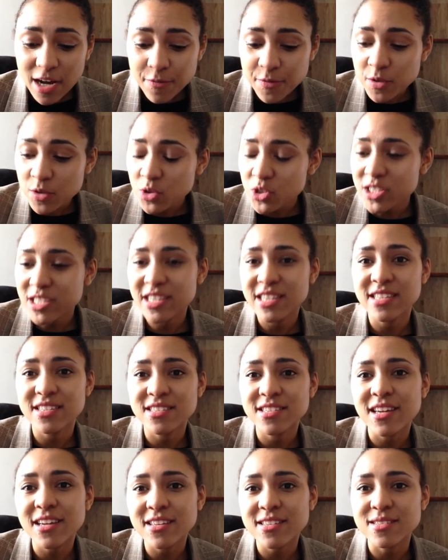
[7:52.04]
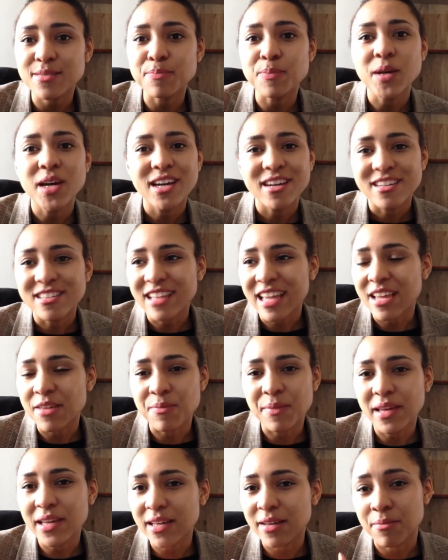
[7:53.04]
Usually this takes, like
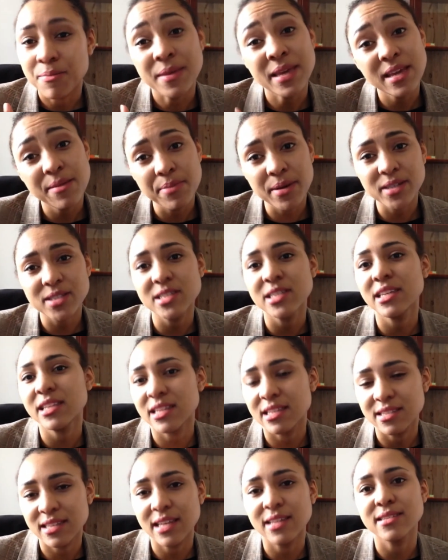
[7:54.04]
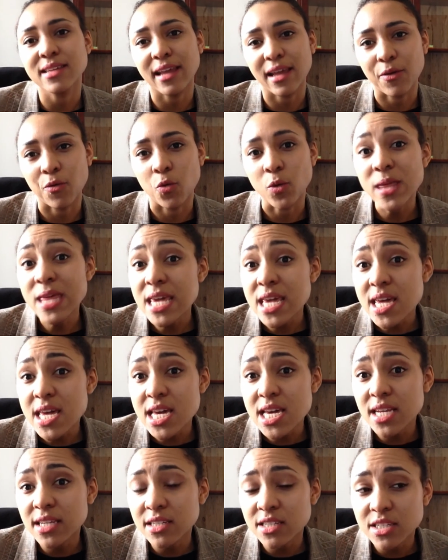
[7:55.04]
me personally, this takes like a
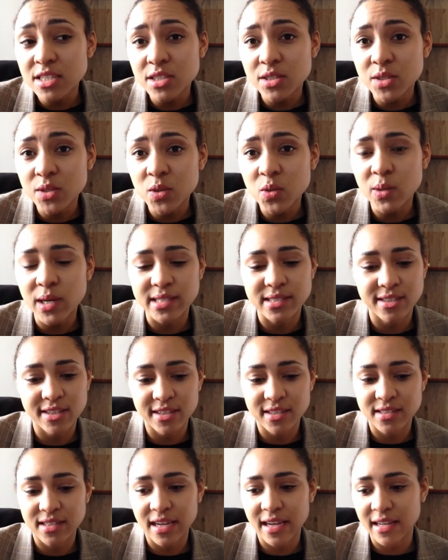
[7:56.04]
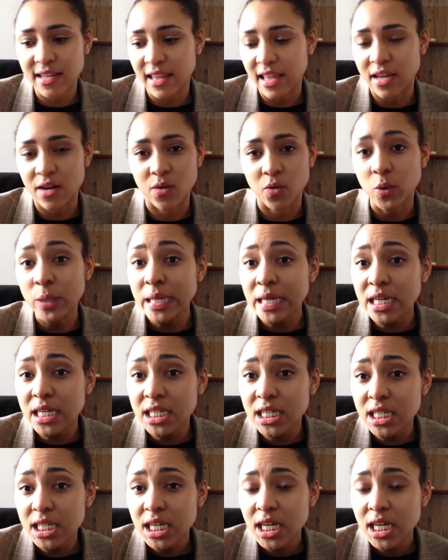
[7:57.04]
week to do. I set aside like a week.